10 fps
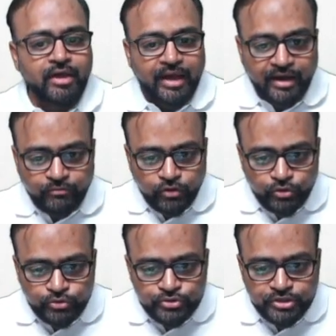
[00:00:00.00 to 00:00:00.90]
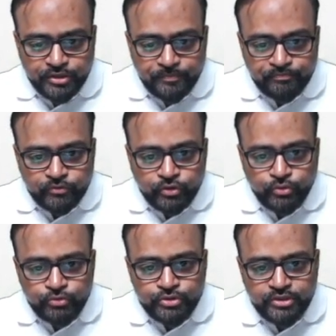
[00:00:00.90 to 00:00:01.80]
And what do you see?
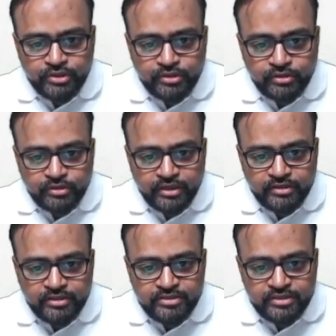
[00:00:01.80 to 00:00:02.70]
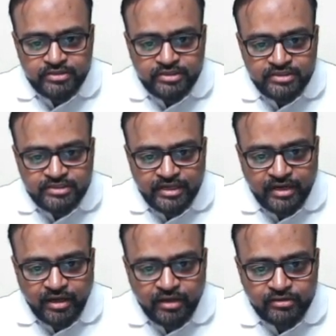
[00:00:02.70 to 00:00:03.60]
You see that this is the
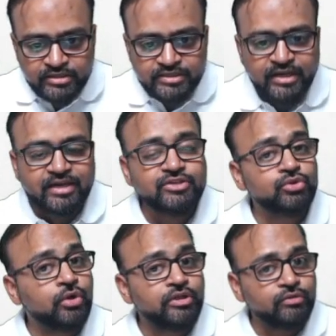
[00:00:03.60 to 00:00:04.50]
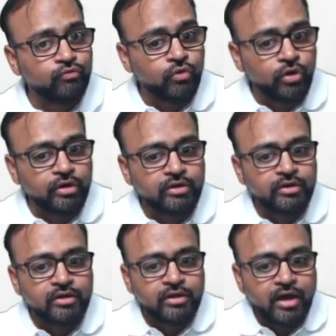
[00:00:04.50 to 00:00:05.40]
sella. The sella is not involved.
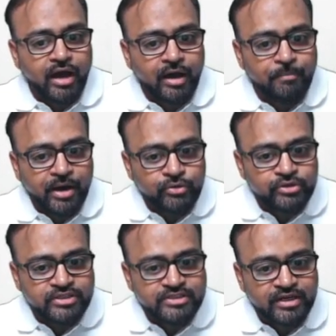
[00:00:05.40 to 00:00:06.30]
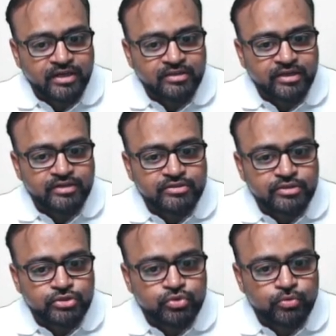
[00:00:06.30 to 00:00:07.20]
Above the sella, that is
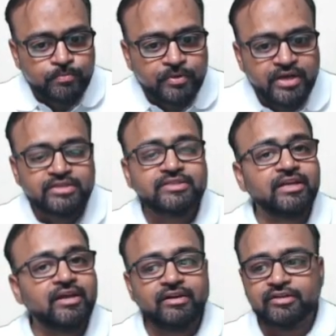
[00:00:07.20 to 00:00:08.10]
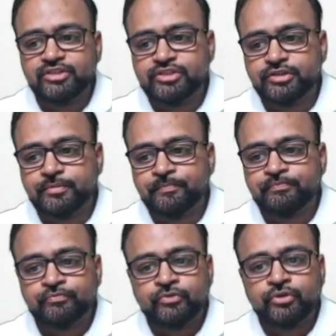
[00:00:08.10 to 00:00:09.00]
the suprasellar region,
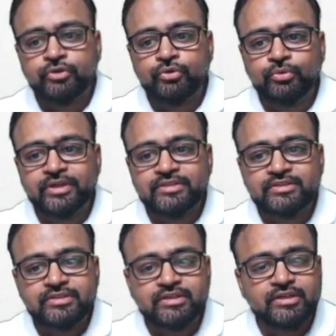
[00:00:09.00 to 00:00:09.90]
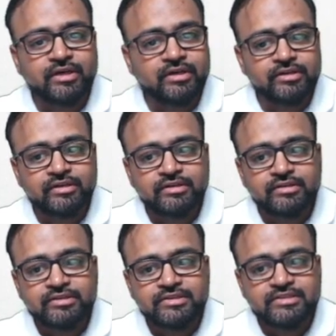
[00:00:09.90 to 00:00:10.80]
you can see a
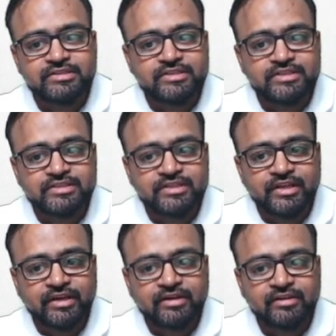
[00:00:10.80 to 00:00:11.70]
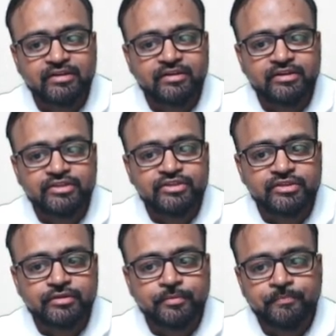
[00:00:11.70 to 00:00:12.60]
cystic lesion